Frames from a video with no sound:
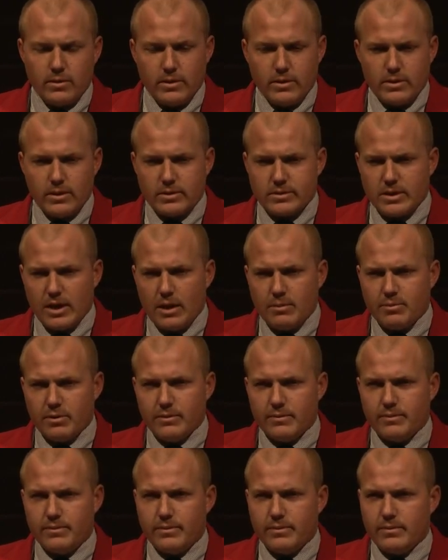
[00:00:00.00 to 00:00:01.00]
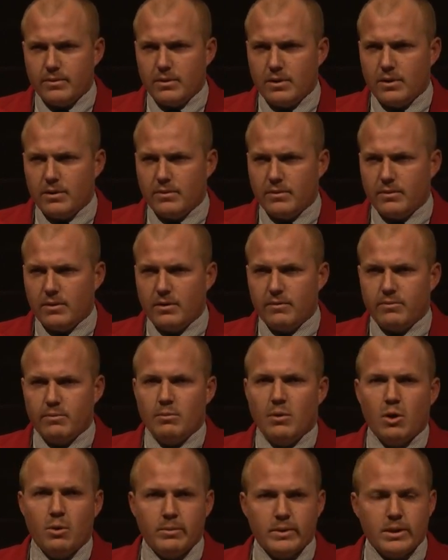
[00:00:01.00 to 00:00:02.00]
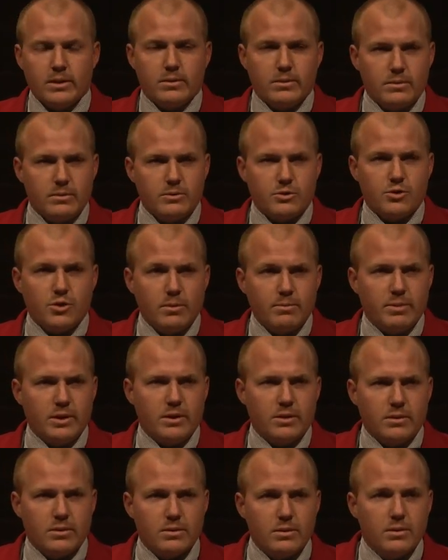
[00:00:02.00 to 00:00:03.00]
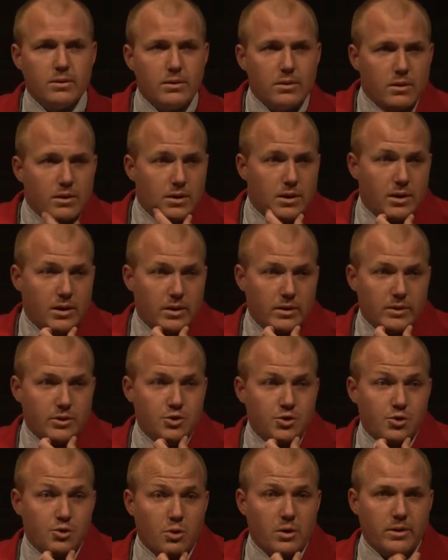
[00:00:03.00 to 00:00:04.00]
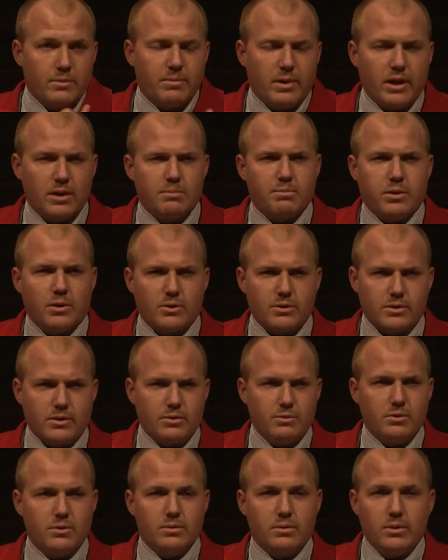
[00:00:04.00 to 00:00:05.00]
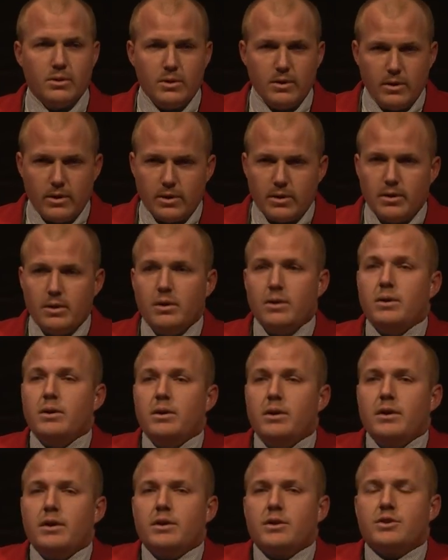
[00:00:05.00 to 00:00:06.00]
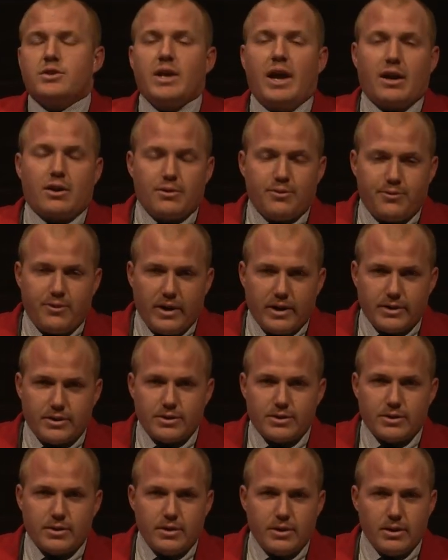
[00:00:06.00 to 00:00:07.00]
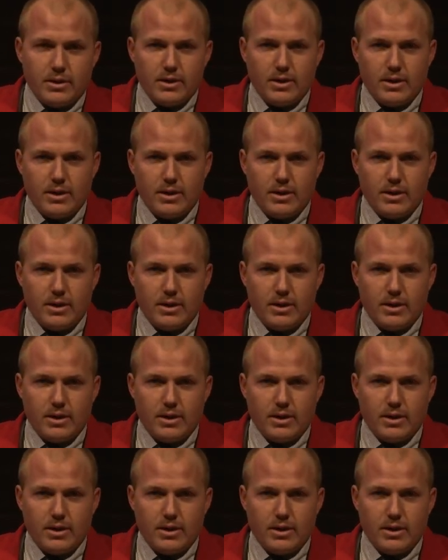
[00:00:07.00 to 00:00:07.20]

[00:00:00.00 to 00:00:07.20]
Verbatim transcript: This type of moment should be enjoyed by the person who sacrificed,